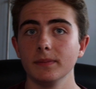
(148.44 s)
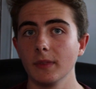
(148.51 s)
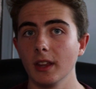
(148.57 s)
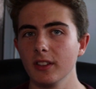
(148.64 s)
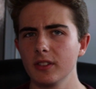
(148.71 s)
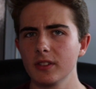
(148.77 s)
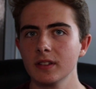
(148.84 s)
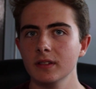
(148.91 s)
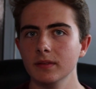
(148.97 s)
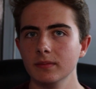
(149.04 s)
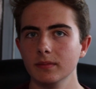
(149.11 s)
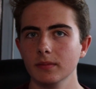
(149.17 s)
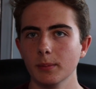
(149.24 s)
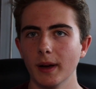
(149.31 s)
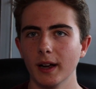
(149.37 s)
It's
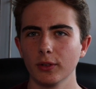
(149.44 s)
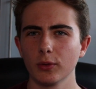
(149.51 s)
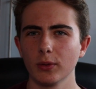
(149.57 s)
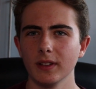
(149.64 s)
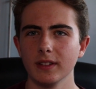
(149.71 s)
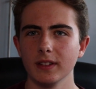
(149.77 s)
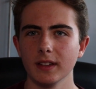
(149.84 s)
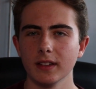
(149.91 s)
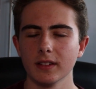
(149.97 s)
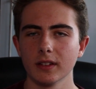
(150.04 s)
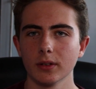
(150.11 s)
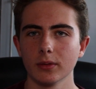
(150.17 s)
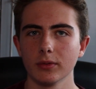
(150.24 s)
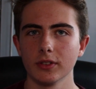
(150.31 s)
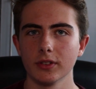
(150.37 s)
about 20 years
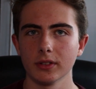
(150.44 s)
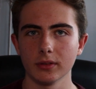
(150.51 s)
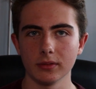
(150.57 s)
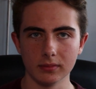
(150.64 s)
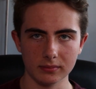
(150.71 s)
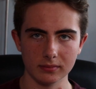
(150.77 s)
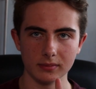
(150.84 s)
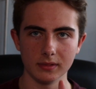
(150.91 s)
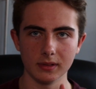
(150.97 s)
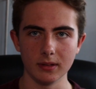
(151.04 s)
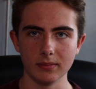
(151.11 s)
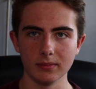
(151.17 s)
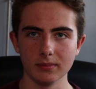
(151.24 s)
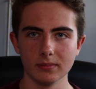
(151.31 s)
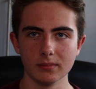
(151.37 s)
old, so it
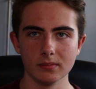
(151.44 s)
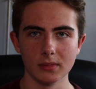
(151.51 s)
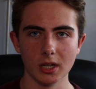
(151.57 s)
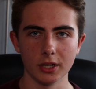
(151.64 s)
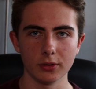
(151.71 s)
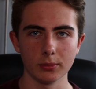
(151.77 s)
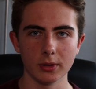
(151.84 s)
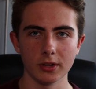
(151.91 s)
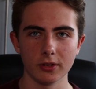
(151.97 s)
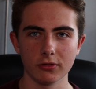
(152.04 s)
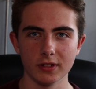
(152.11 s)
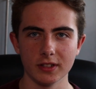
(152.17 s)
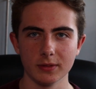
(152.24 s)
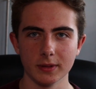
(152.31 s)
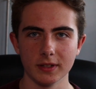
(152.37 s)
might not be the
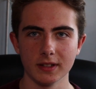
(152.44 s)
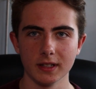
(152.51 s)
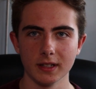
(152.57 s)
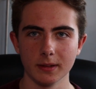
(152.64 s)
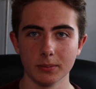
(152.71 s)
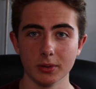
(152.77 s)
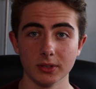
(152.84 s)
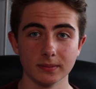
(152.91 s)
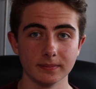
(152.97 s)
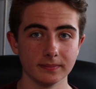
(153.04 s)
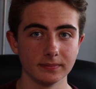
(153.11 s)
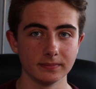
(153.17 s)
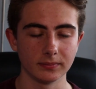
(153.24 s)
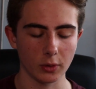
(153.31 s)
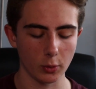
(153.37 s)
crispest thing, but
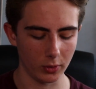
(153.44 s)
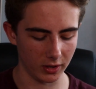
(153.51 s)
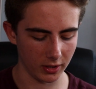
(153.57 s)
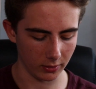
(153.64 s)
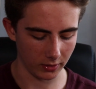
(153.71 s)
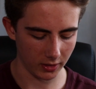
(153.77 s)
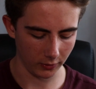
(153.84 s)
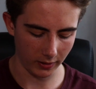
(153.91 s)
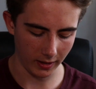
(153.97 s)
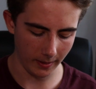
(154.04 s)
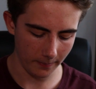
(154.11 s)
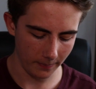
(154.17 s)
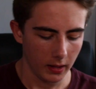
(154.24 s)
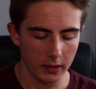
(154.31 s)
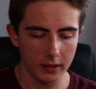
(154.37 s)
we don't know
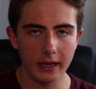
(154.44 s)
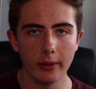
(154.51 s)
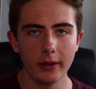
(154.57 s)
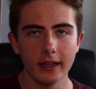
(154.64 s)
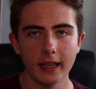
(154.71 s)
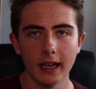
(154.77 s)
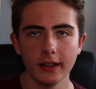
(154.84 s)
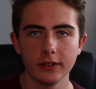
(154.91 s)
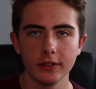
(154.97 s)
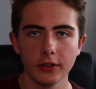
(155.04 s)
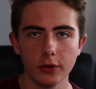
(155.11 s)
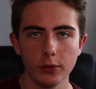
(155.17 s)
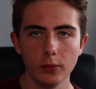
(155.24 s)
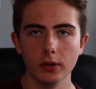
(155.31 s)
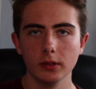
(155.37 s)
yet. Now, it can
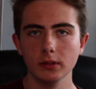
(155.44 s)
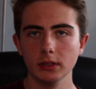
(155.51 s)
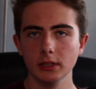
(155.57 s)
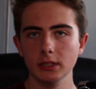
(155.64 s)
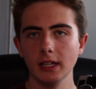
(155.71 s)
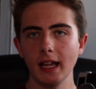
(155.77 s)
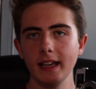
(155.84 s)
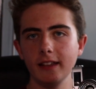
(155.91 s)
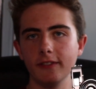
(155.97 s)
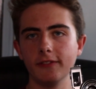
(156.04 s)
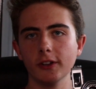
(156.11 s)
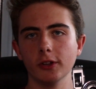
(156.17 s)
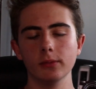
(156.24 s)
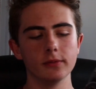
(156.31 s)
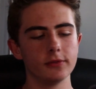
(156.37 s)
do any
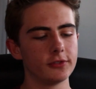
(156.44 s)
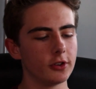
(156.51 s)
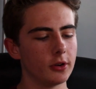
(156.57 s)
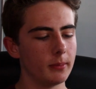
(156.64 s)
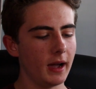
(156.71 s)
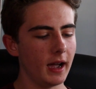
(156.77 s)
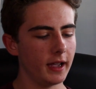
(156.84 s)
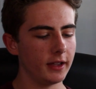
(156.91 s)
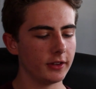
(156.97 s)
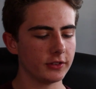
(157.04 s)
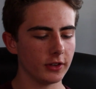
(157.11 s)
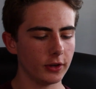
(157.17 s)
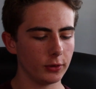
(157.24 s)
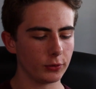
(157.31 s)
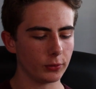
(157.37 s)
film from
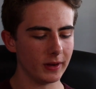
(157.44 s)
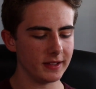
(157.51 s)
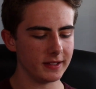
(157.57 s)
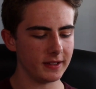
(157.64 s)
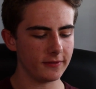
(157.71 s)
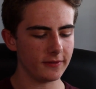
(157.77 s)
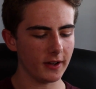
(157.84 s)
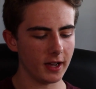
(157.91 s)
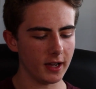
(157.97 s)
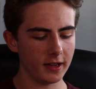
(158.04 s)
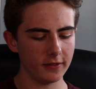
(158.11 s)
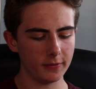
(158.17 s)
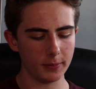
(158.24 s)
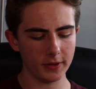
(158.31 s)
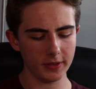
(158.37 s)
ISO
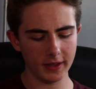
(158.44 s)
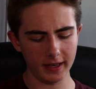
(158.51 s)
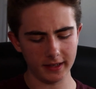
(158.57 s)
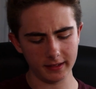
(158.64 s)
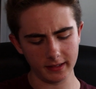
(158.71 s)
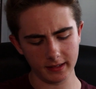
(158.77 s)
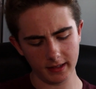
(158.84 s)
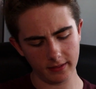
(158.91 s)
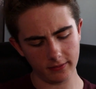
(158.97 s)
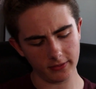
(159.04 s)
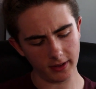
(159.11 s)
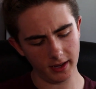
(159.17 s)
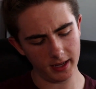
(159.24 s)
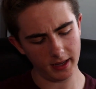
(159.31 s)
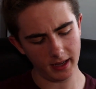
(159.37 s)
25, but then
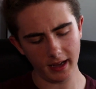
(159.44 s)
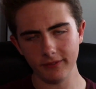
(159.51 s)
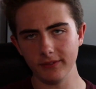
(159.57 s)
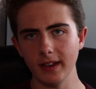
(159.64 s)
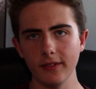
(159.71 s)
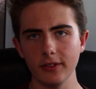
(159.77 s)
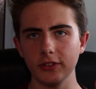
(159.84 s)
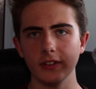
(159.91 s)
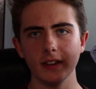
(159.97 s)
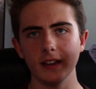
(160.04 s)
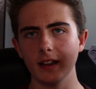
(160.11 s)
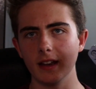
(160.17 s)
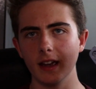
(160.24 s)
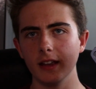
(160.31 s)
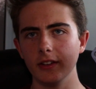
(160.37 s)
I've never seen
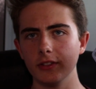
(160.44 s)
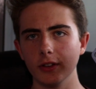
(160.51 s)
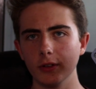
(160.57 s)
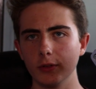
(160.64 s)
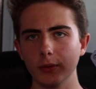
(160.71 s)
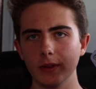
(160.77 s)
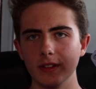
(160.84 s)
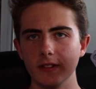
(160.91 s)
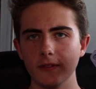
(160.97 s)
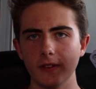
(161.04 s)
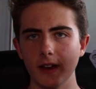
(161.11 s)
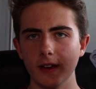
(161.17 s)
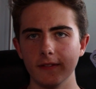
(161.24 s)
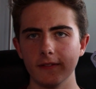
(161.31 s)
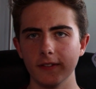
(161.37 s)
an ISO
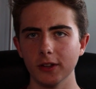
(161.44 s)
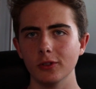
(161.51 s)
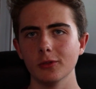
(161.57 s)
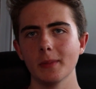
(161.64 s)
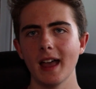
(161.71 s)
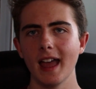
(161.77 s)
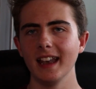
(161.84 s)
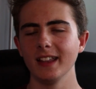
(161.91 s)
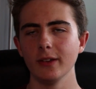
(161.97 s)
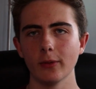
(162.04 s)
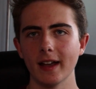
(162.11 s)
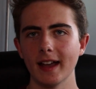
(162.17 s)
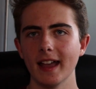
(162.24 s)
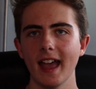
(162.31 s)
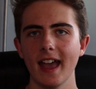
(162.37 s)
25 film
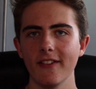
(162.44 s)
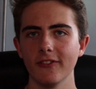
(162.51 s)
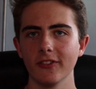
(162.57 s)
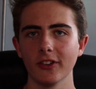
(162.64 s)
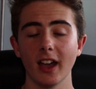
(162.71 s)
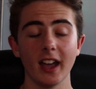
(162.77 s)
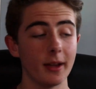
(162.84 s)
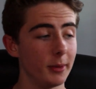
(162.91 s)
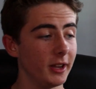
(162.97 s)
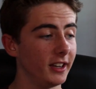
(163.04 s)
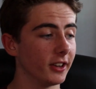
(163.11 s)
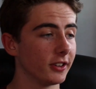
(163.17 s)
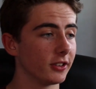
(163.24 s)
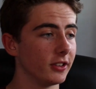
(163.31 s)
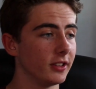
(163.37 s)
anywhere ever. I mean,
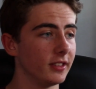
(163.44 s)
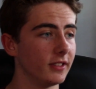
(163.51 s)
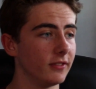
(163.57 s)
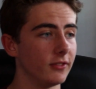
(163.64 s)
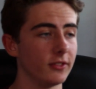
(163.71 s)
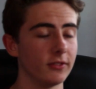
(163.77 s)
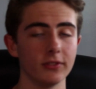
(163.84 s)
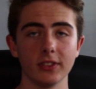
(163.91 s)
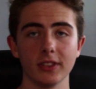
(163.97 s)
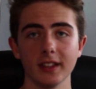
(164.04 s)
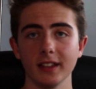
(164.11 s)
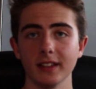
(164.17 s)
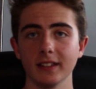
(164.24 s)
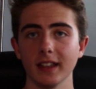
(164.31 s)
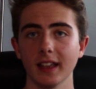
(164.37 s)
I don't even
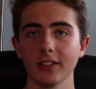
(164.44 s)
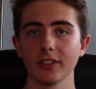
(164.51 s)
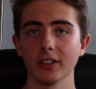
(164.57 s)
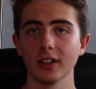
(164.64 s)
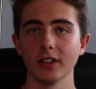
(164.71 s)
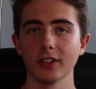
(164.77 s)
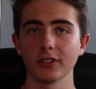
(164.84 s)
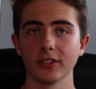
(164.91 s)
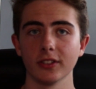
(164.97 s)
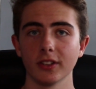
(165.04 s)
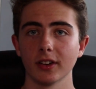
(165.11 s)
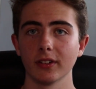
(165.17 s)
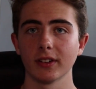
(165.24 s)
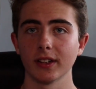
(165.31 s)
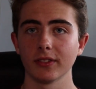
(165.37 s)
think DSLRs can
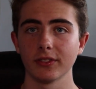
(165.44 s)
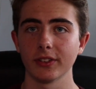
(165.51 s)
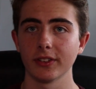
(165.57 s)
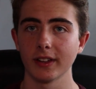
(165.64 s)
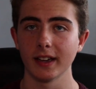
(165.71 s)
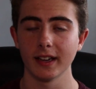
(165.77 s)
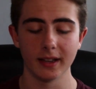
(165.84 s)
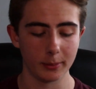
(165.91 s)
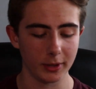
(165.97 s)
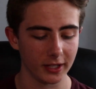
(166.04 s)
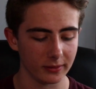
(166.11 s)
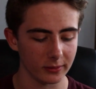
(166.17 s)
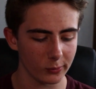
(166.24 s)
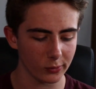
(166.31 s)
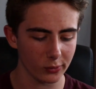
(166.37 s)
go down to that. I
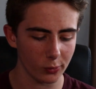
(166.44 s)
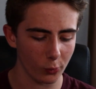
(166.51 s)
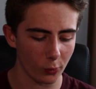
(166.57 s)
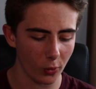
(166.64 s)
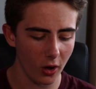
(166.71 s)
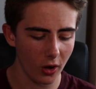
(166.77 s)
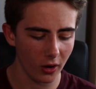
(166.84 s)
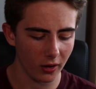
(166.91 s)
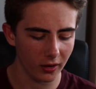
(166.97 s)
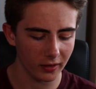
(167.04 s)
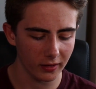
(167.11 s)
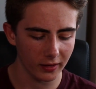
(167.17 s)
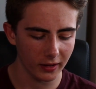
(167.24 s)
mean, what?